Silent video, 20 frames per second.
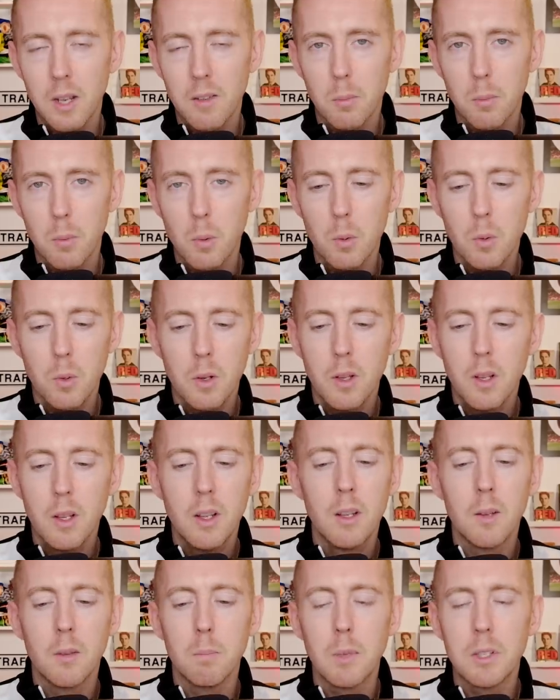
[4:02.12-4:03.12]
Liverpool
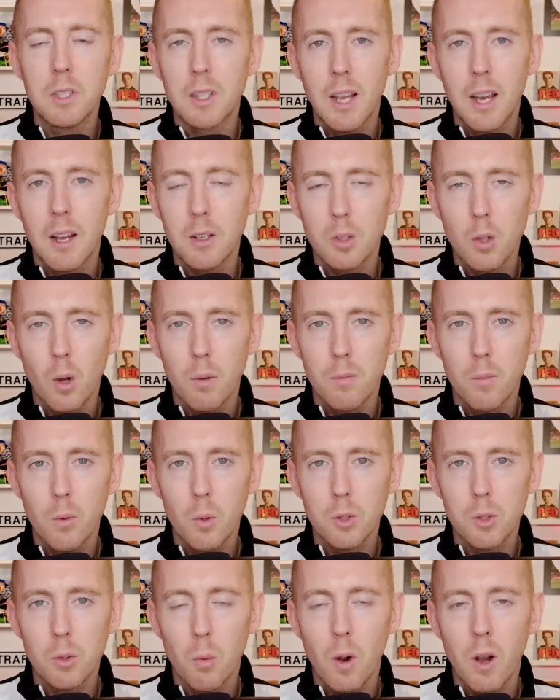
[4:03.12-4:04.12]
missing out on the top
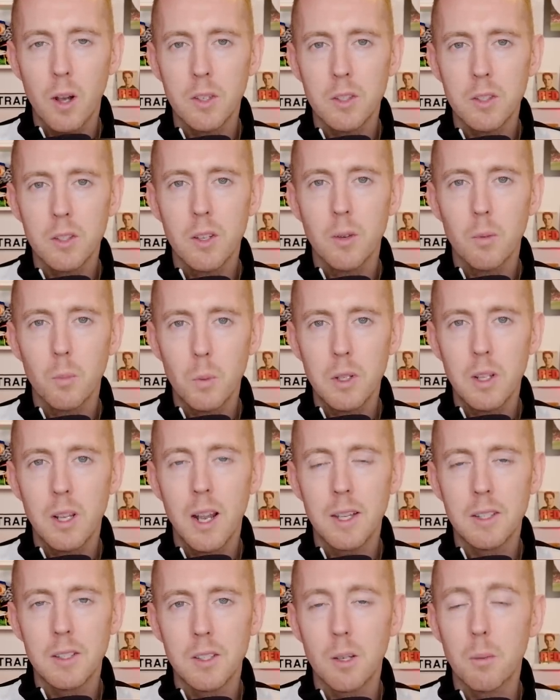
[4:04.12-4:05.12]
four twice with
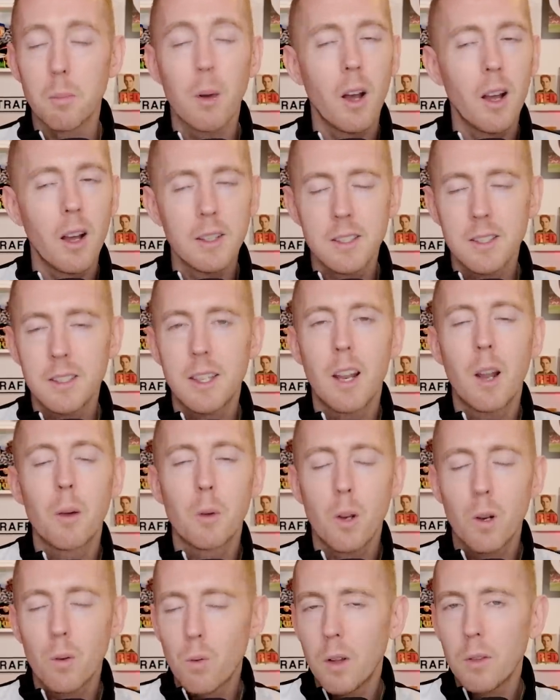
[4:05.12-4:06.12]
Leicester. But as I said,
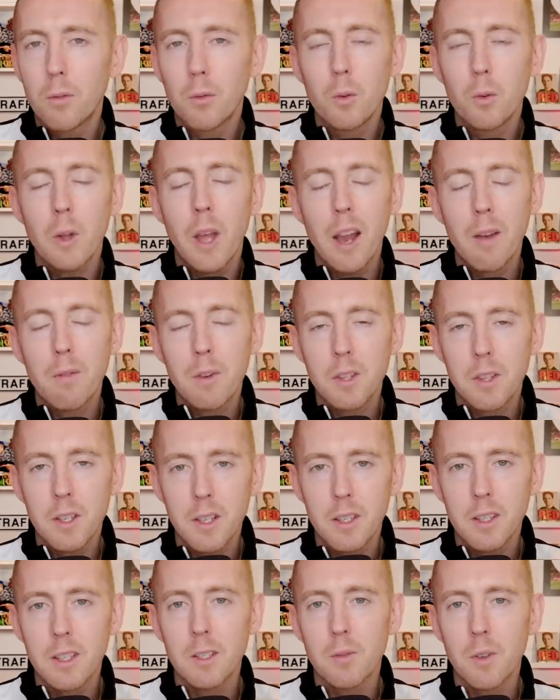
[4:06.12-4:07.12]
I'm going to run through
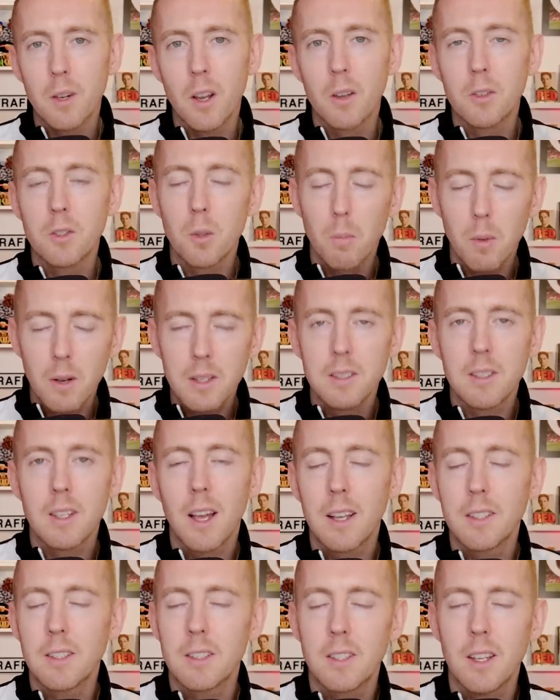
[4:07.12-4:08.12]
everything in this video. So please,
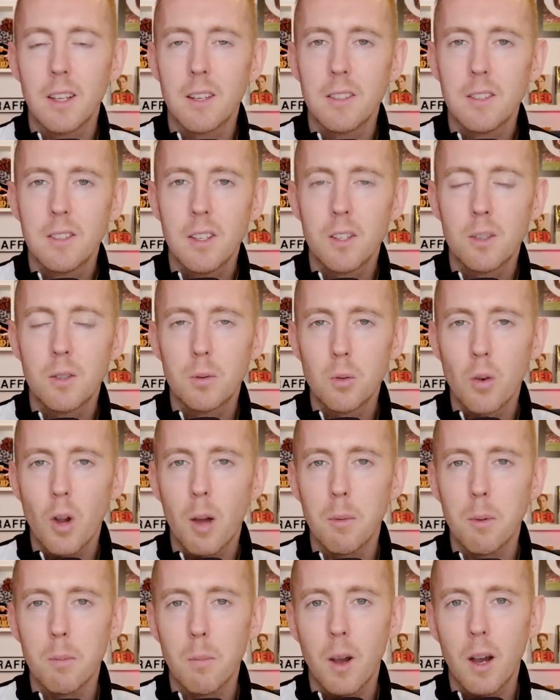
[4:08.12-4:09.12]
as I said, consider
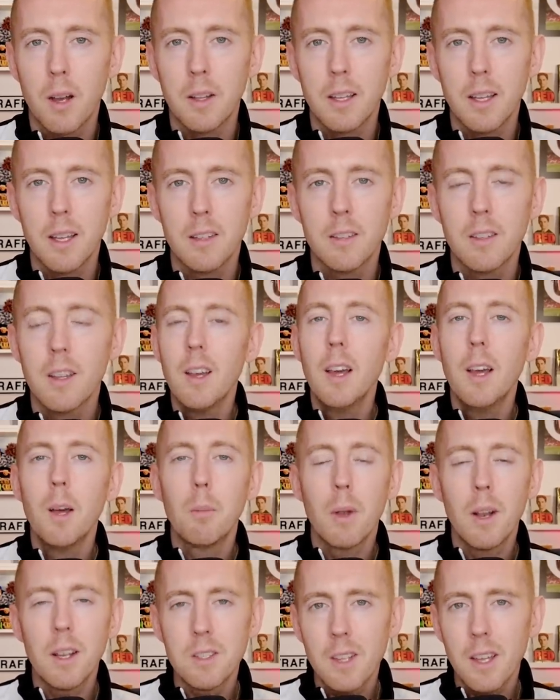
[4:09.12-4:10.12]
subscribing by the end.
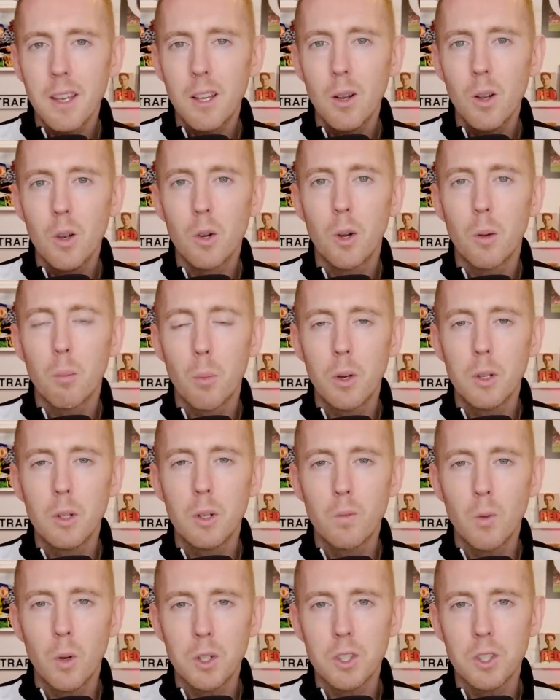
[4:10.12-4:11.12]
But let's take a look at
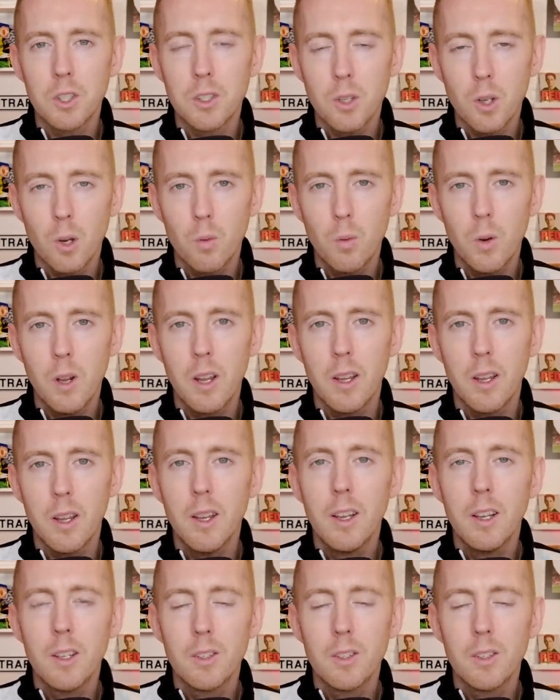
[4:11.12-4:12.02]
Brendan Rodgers' career